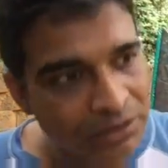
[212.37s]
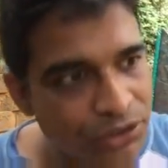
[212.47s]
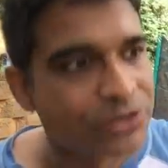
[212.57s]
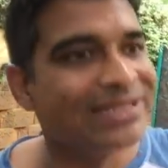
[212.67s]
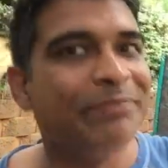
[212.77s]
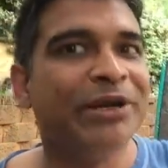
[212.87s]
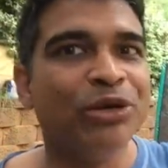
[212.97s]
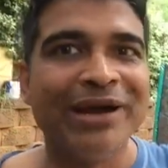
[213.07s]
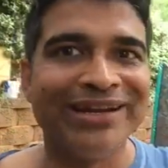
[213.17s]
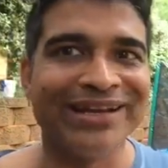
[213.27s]
You slip
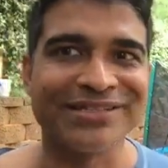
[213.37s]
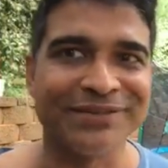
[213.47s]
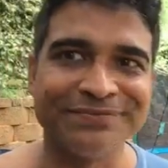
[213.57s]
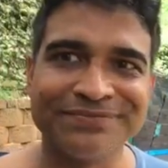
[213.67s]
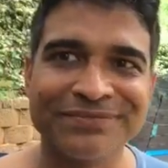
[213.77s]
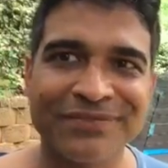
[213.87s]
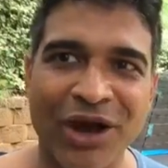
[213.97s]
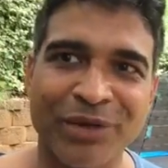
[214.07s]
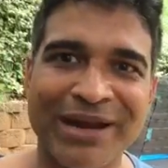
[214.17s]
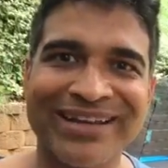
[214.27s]
into meditation
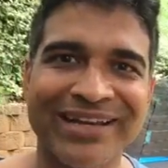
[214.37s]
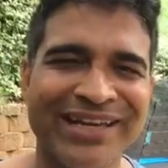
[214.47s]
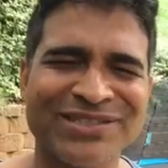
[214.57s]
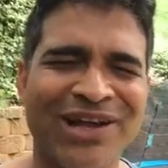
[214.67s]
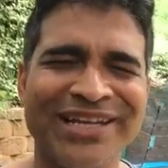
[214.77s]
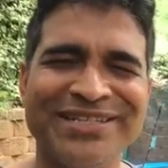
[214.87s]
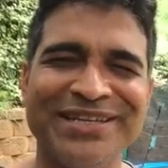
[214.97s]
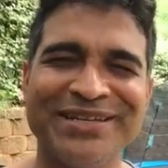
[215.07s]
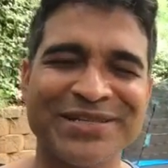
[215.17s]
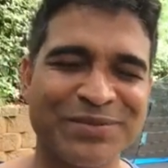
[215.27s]
automatically. It's all
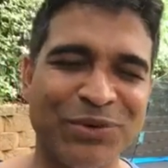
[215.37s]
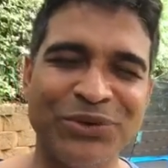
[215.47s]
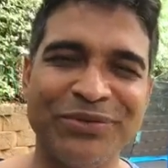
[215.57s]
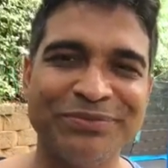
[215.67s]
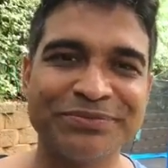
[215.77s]
easy, smooth.